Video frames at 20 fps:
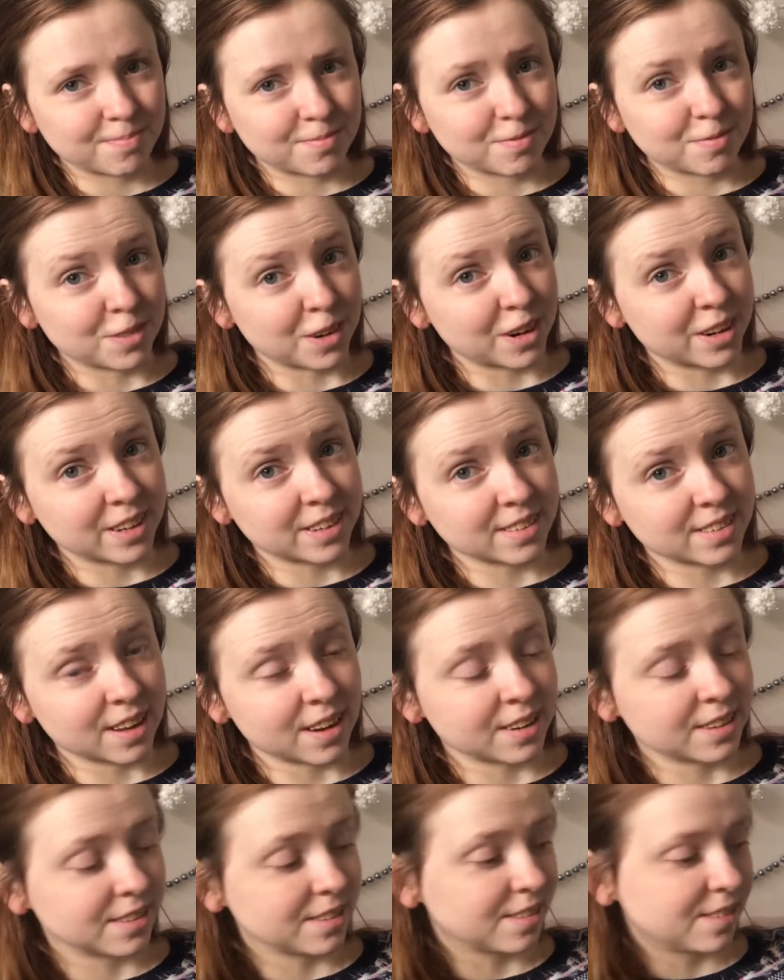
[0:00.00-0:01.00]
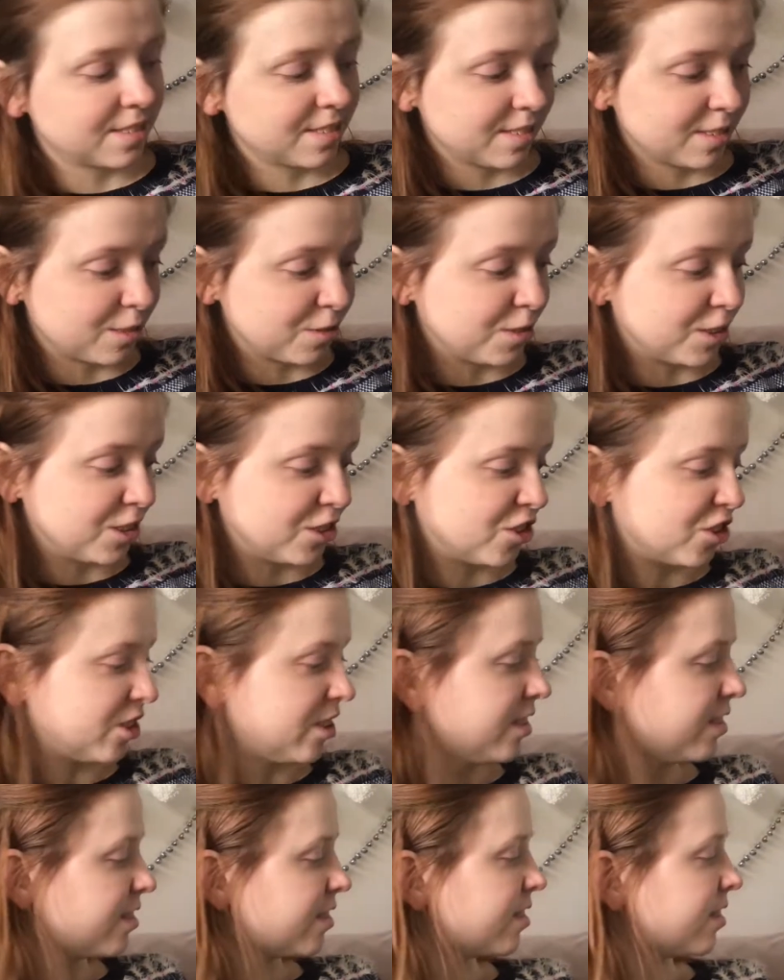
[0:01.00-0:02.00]
very excited to finish
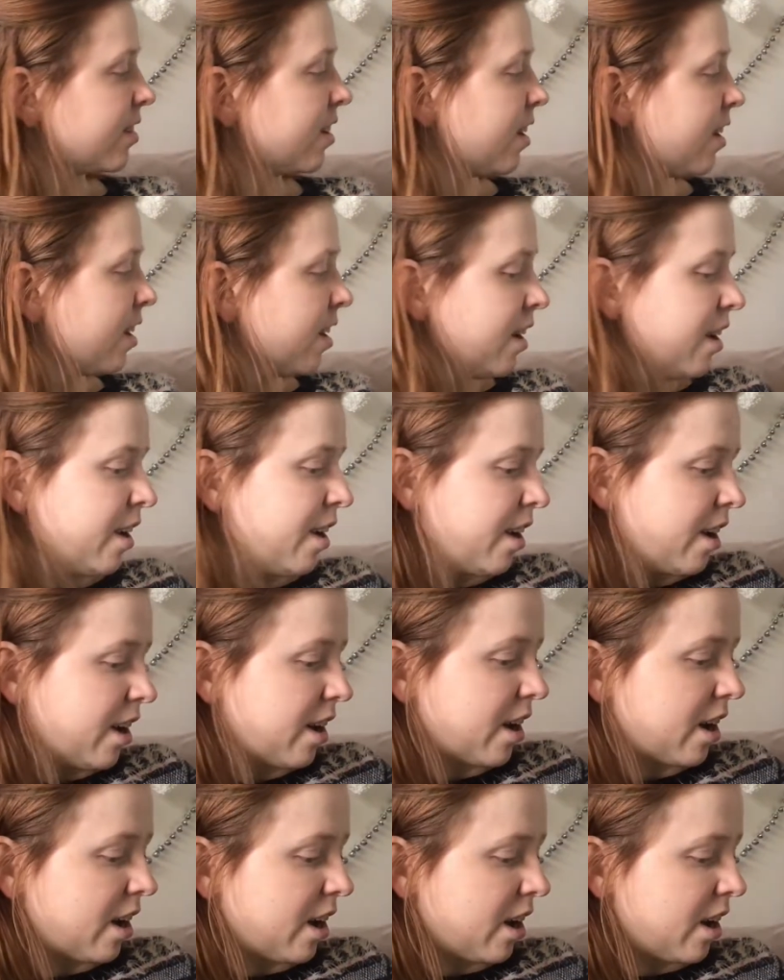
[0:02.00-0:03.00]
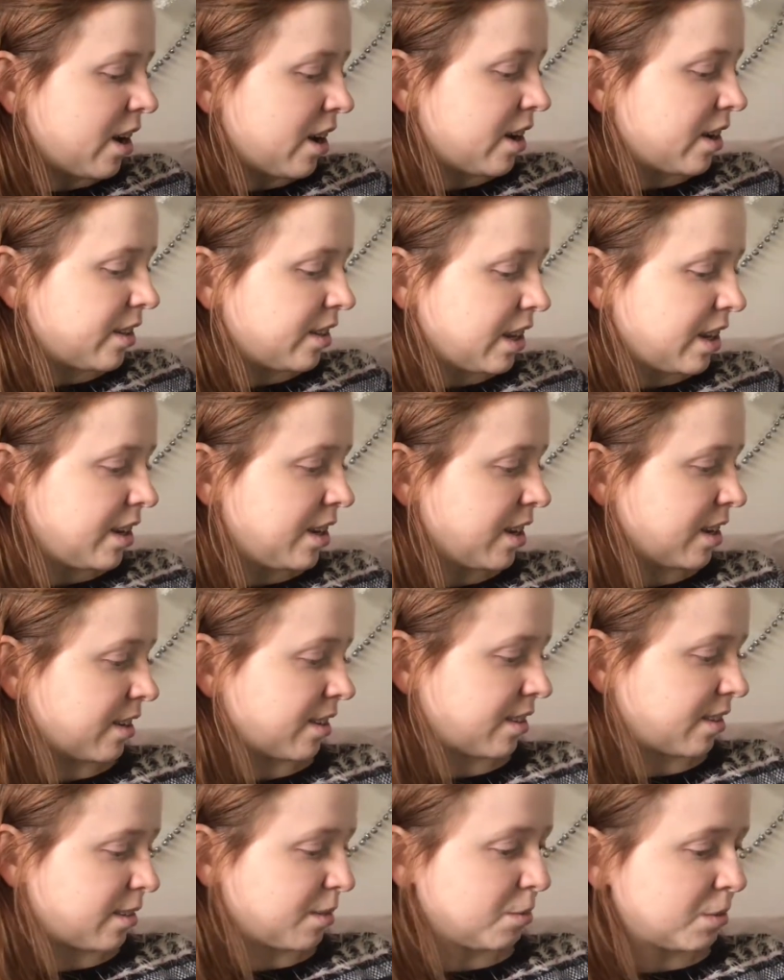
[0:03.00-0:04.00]
it. Uh, and then,
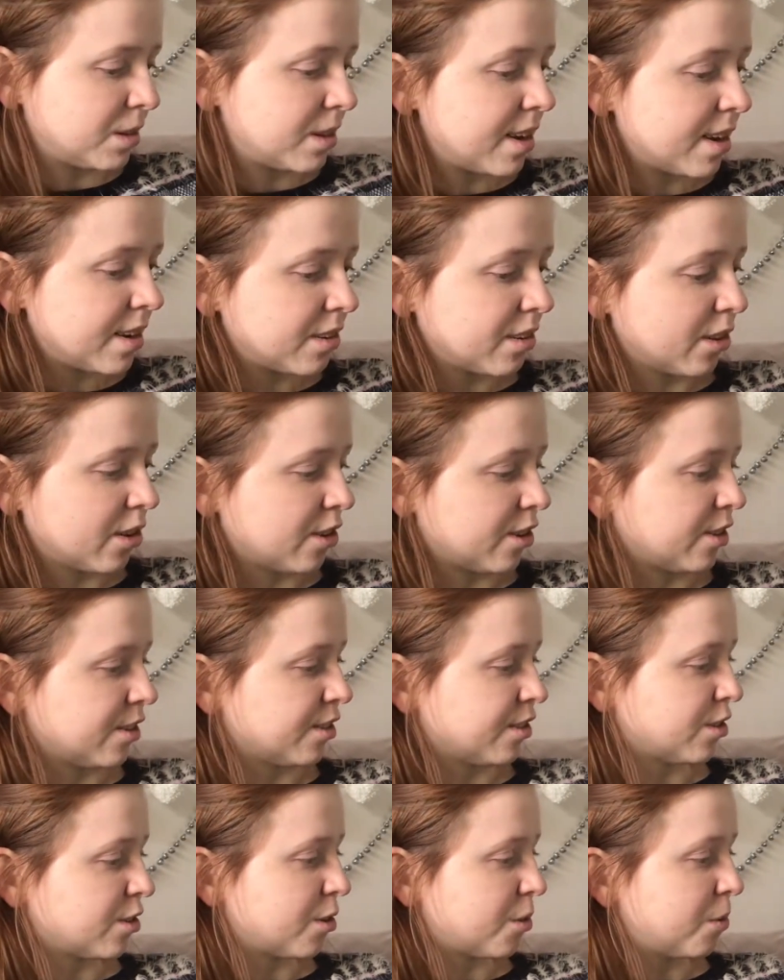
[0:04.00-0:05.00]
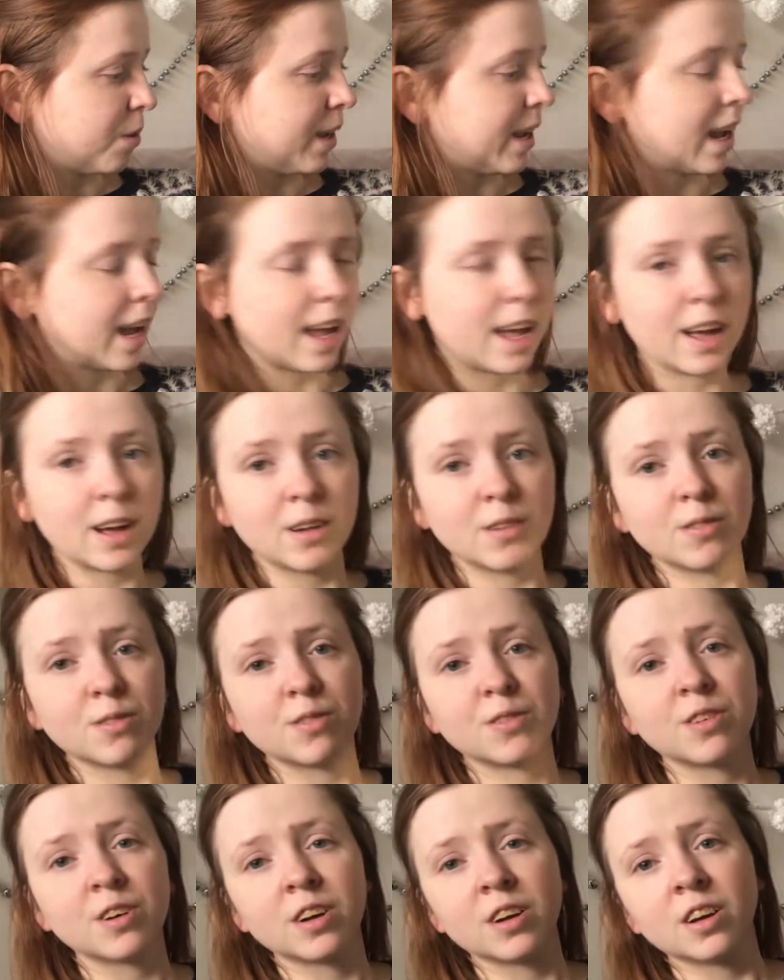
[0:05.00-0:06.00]
yes, some standalones. So we have
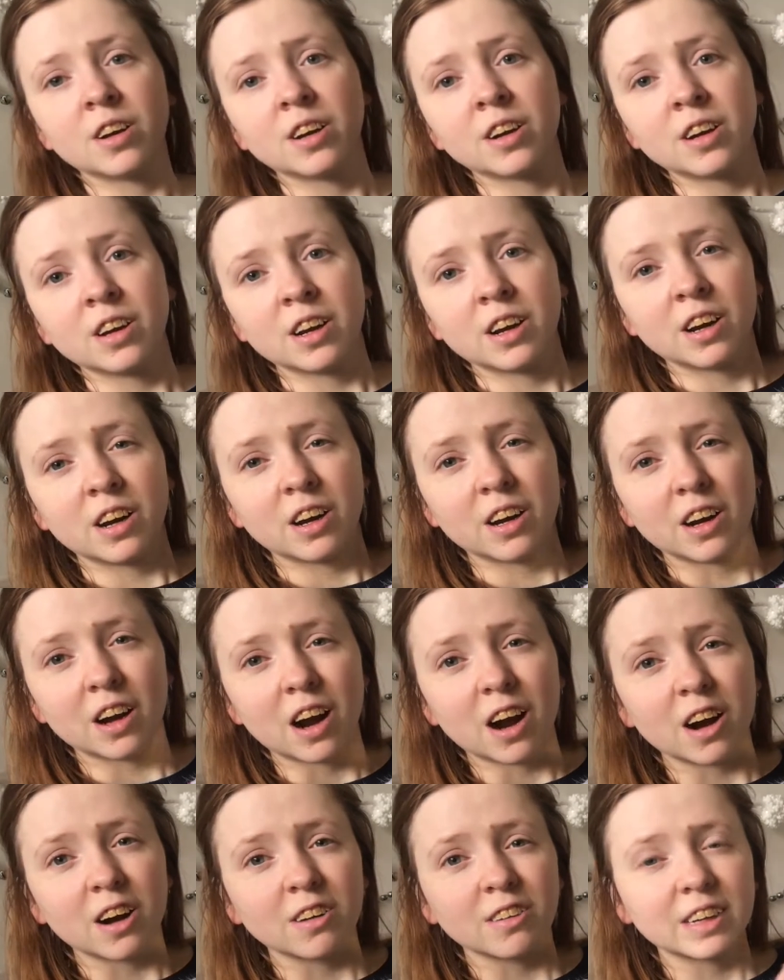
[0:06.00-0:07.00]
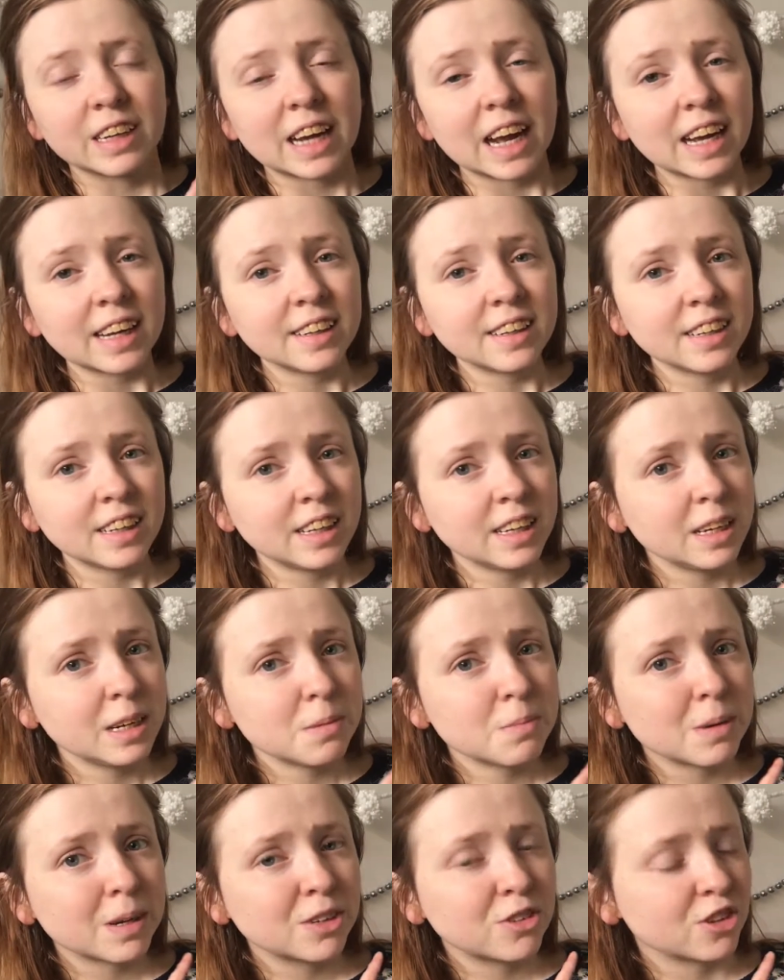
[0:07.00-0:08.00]
Ariadne
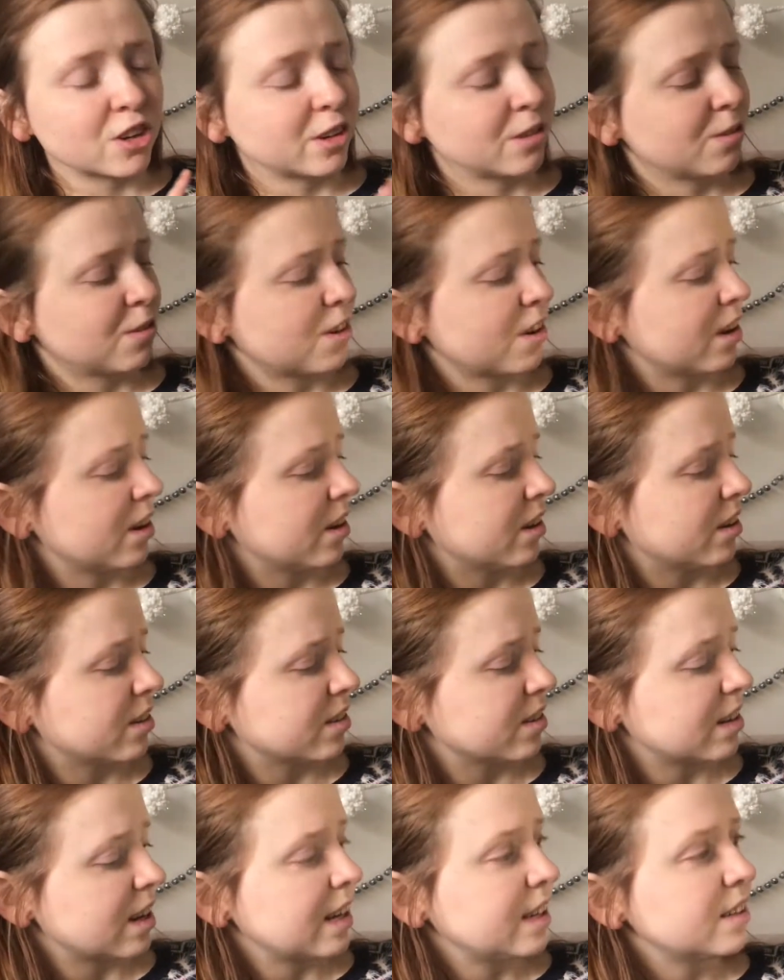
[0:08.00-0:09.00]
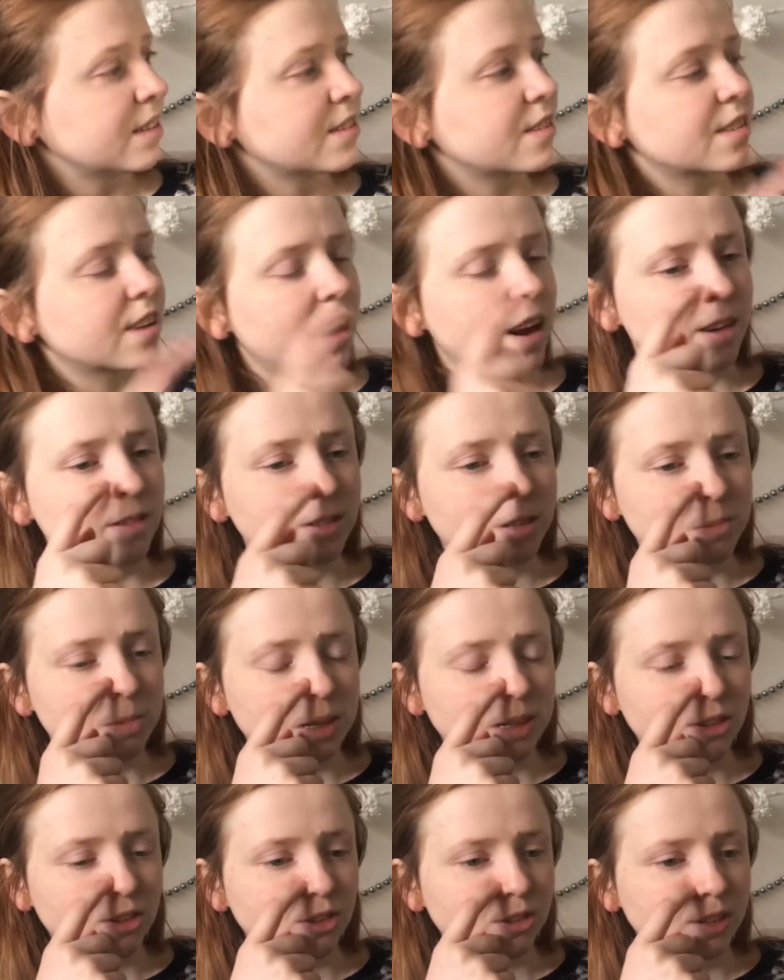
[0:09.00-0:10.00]
by Jennifer Saint. I was
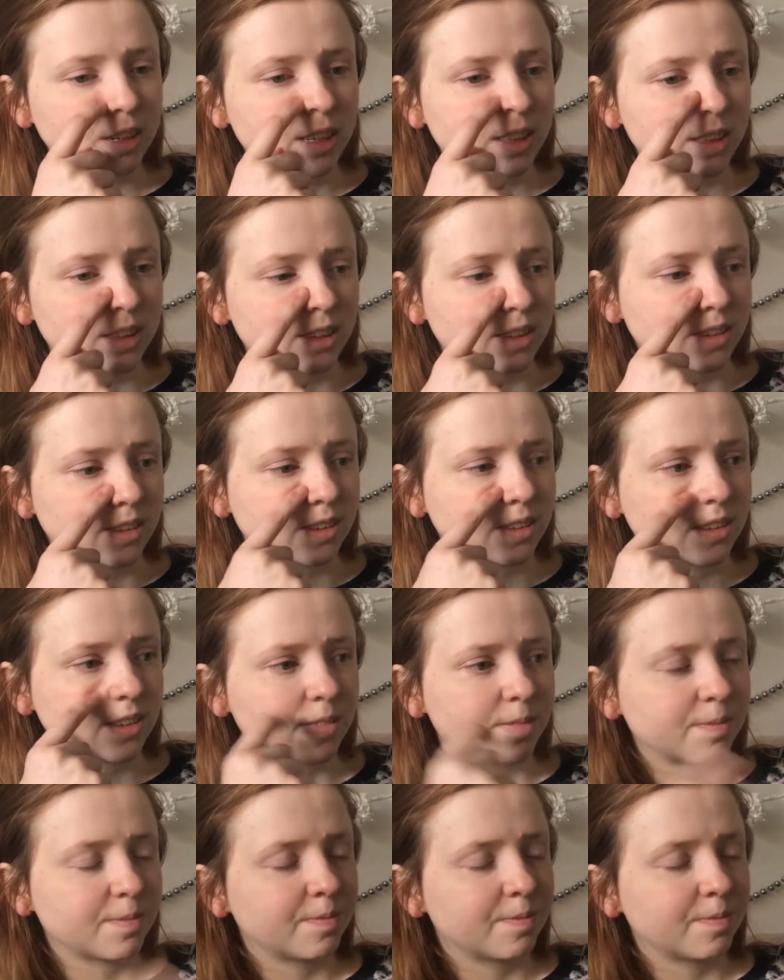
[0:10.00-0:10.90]
meant to read this.